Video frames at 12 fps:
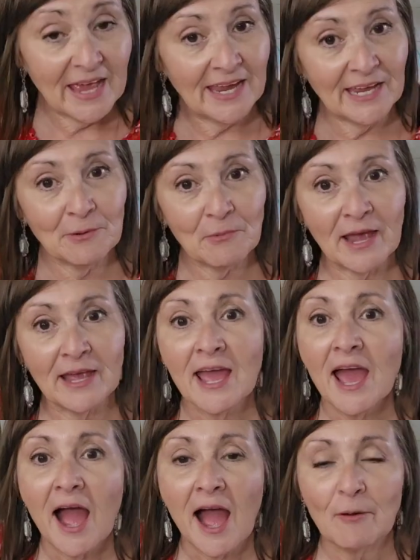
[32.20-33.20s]
anyway,
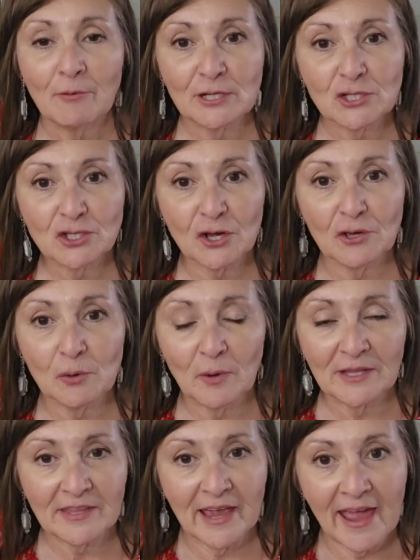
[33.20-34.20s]
I want to show you
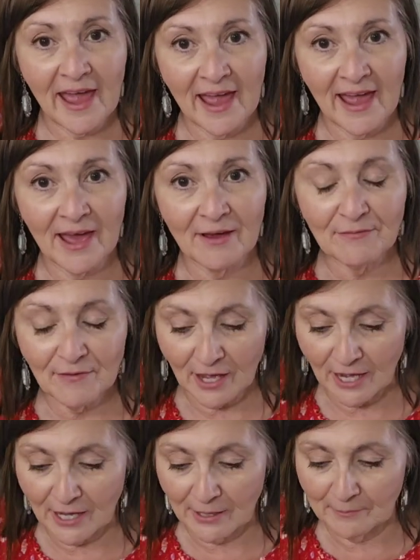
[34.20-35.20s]
what they have
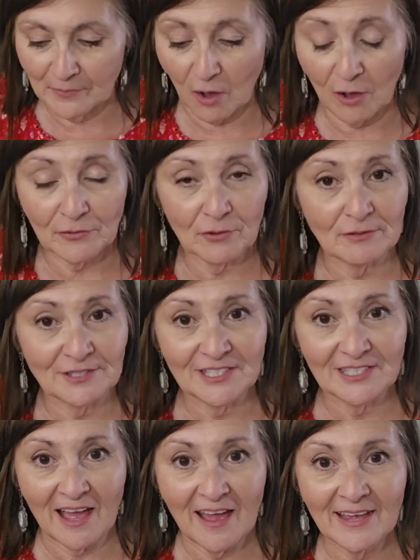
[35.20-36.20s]
on their
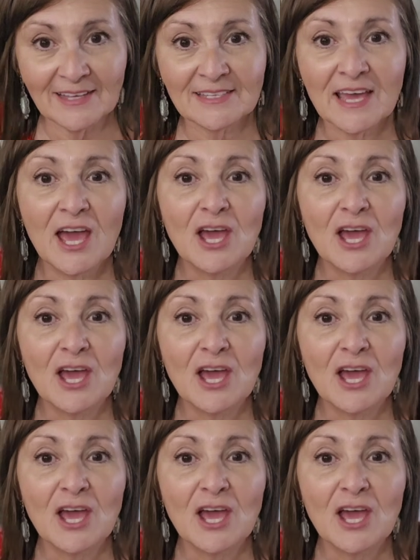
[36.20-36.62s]
site.